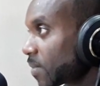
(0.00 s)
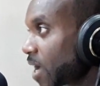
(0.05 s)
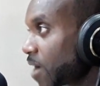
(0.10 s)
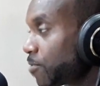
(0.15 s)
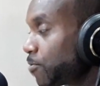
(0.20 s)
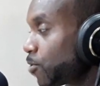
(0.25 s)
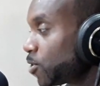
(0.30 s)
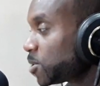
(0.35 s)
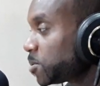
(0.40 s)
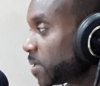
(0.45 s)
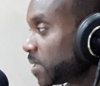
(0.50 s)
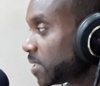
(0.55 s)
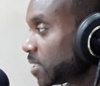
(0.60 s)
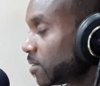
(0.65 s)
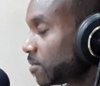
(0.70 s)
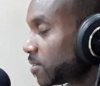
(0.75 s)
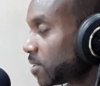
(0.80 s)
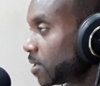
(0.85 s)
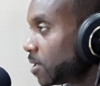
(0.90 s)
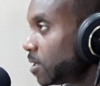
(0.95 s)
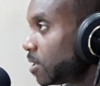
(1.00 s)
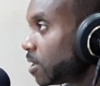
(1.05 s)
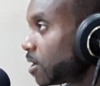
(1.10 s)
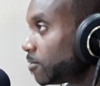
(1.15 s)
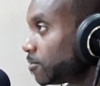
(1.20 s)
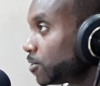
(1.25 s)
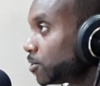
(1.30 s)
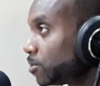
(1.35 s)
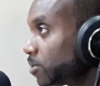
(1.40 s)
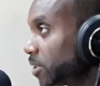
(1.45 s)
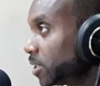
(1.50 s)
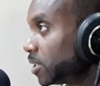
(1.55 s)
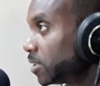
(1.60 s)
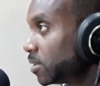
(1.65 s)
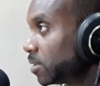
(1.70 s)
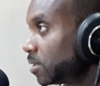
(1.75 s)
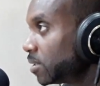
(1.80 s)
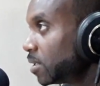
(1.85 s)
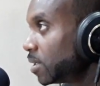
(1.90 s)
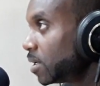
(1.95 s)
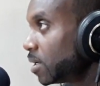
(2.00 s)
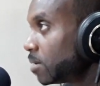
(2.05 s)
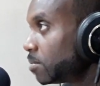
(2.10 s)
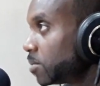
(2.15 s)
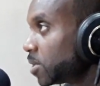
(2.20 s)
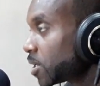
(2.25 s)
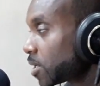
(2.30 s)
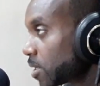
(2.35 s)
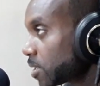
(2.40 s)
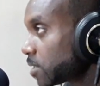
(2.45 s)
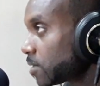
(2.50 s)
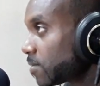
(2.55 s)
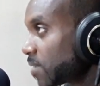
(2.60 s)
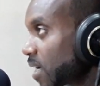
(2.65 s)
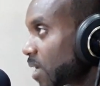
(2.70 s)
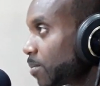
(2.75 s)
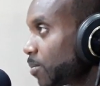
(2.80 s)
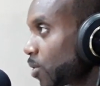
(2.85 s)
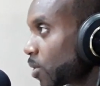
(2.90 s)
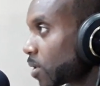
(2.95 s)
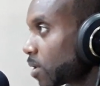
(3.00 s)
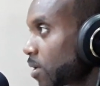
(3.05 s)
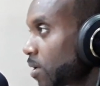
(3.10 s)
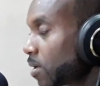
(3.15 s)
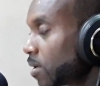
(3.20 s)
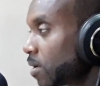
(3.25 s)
I forced myself to love to read because of that book.